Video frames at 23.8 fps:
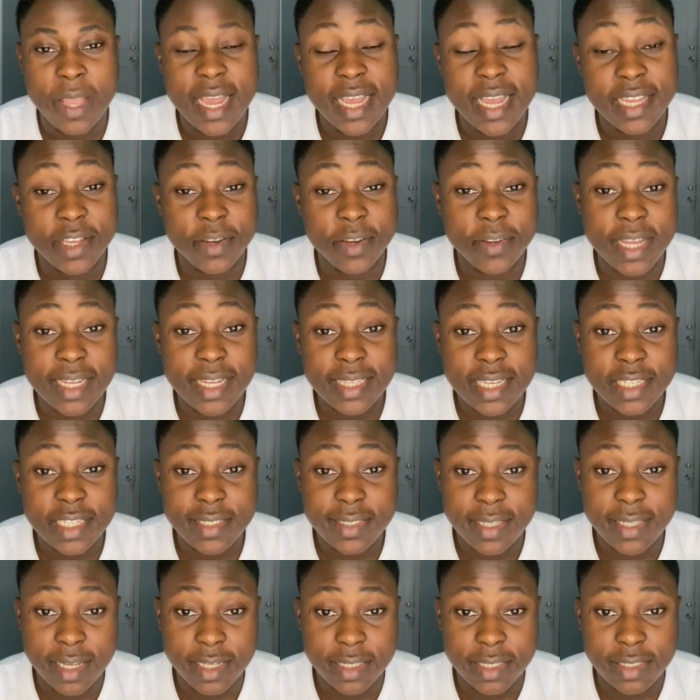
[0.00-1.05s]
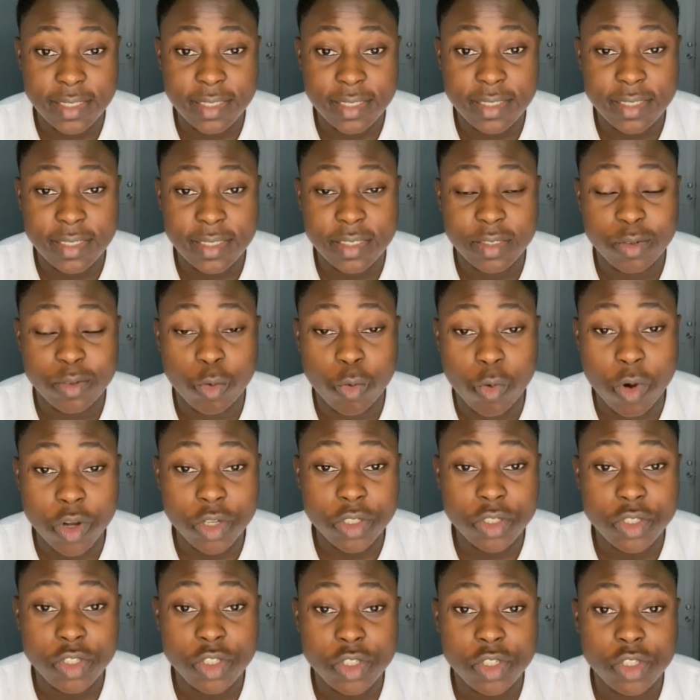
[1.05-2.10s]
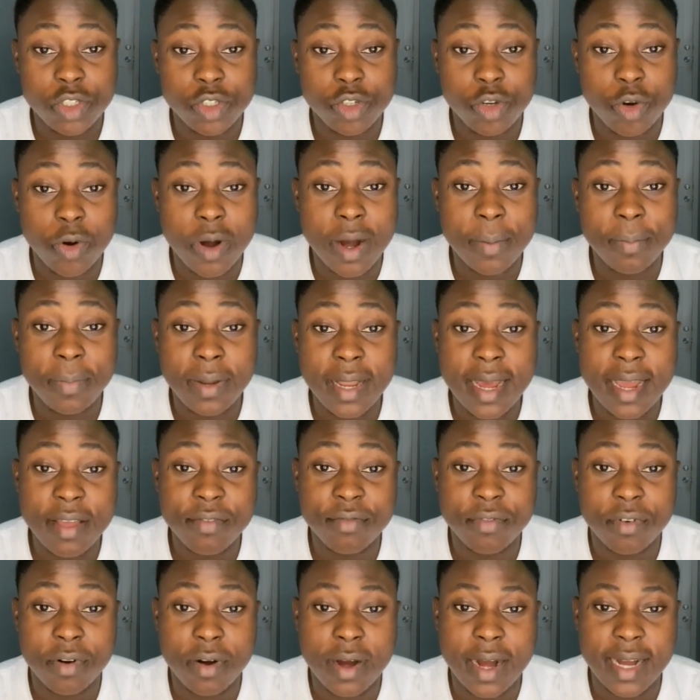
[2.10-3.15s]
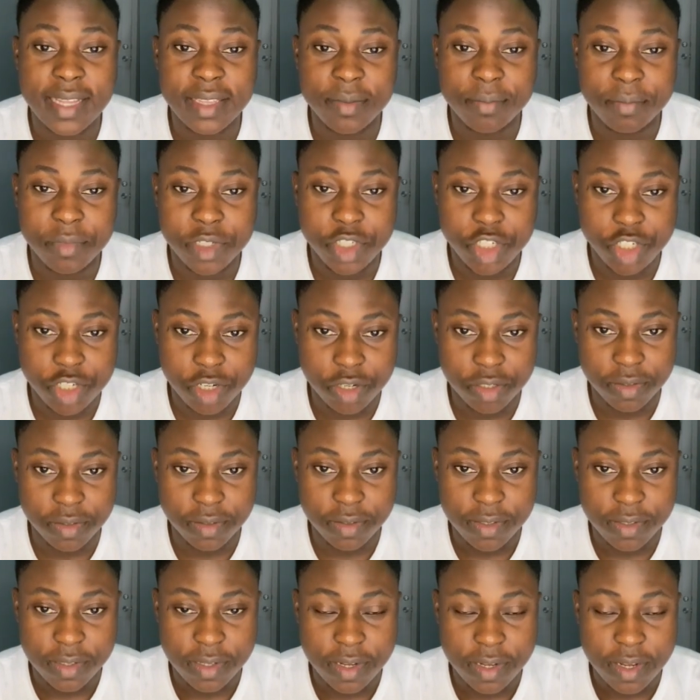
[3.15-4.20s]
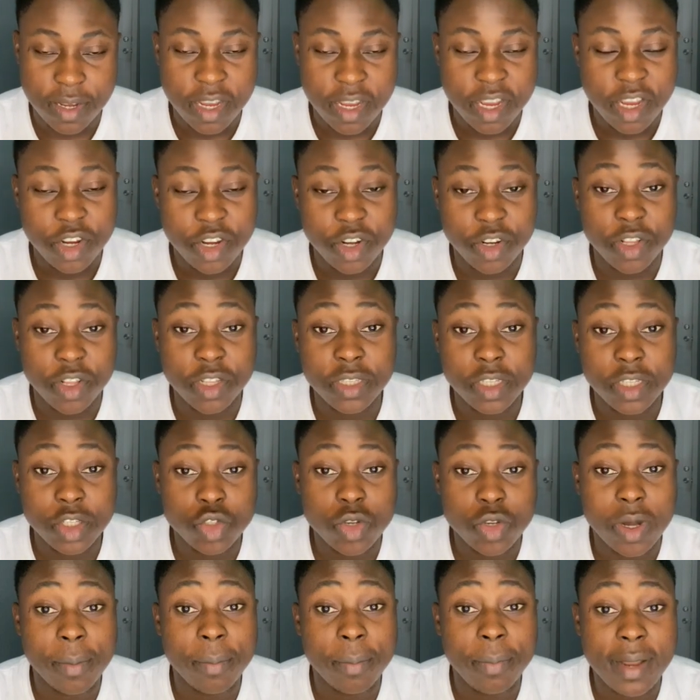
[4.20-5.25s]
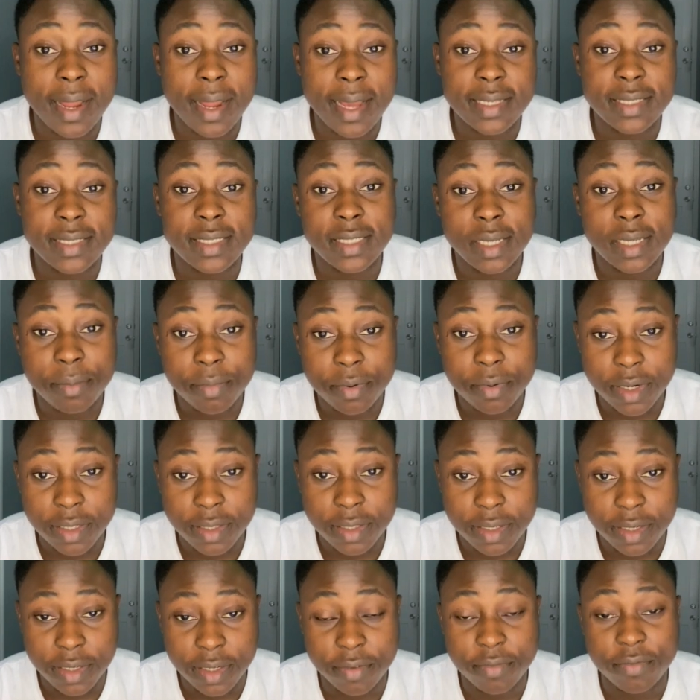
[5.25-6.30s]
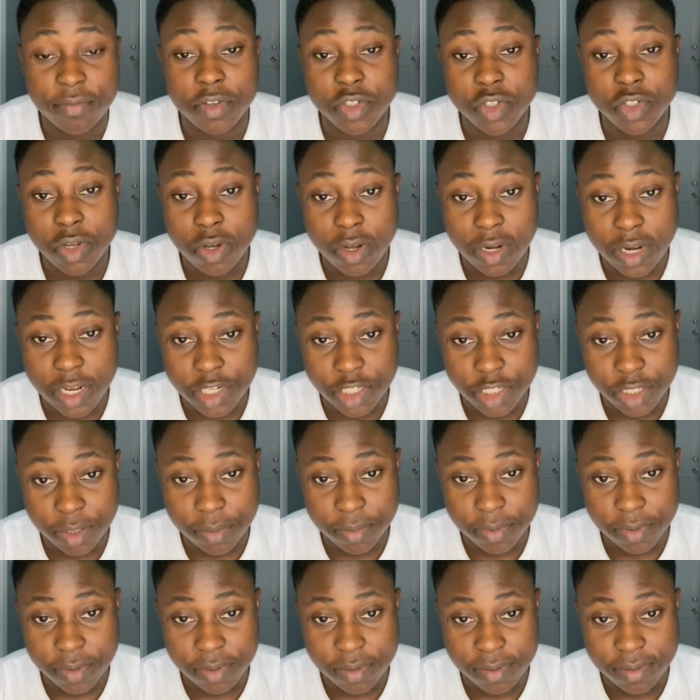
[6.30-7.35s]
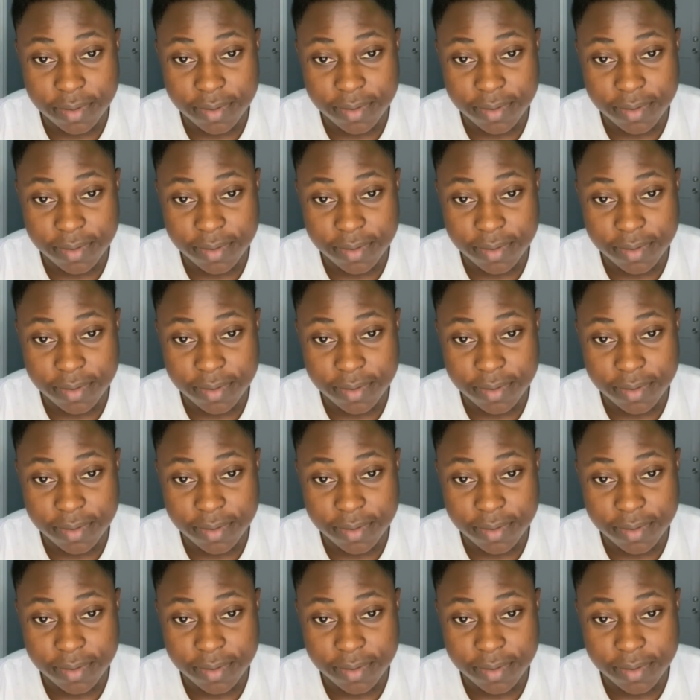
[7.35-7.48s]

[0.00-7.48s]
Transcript: In the United States, once you apply for admission, you don't need to apply separately for scholarships.